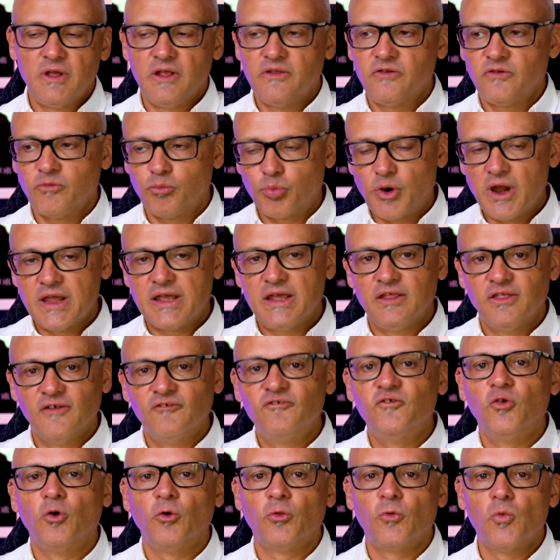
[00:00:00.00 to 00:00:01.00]
It's breaking the
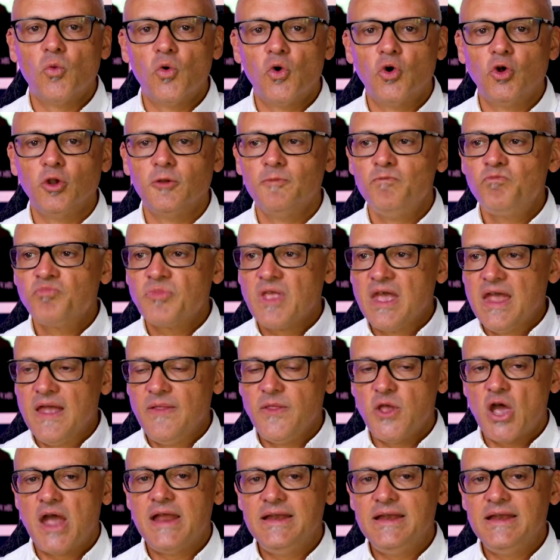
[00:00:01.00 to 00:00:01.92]
fourth wall. And the